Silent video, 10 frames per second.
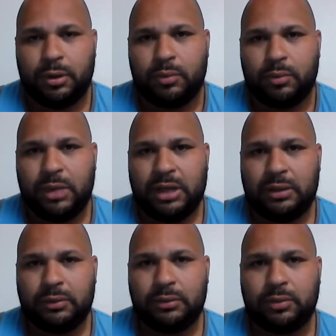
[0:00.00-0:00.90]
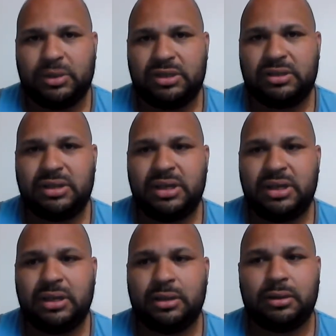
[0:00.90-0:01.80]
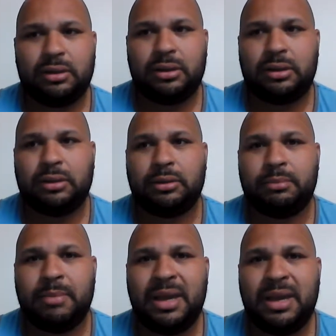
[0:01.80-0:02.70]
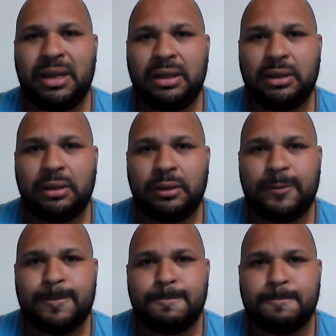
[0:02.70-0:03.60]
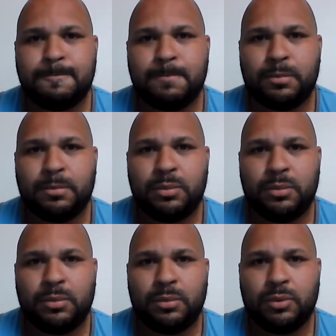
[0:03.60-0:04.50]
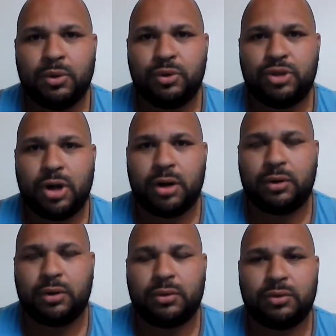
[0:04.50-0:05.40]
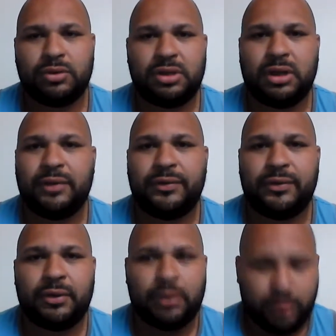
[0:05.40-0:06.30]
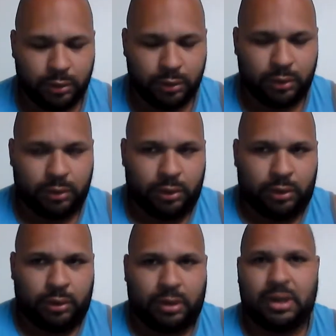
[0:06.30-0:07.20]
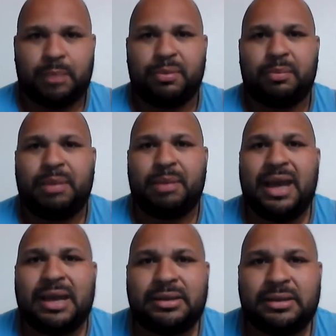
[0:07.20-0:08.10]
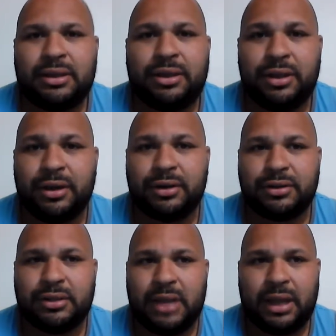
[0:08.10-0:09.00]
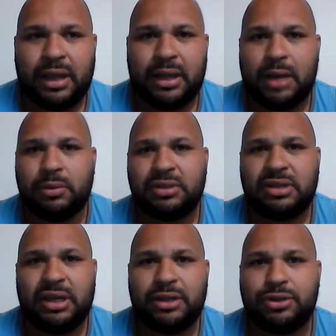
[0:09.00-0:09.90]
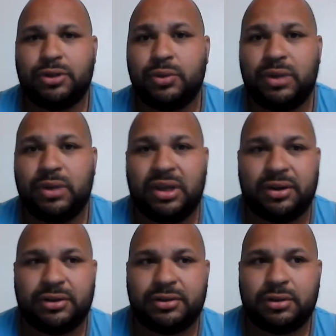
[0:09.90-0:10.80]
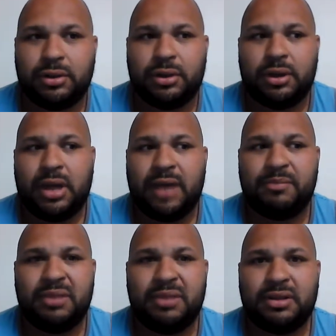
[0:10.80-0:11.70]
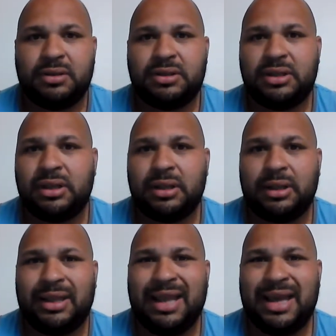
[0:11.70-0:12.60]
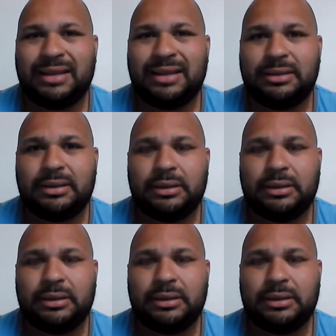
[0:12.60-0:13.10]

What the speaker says: Well, we see in many news articles of a couple past years, like I would say 2 years, I've been seeing a lot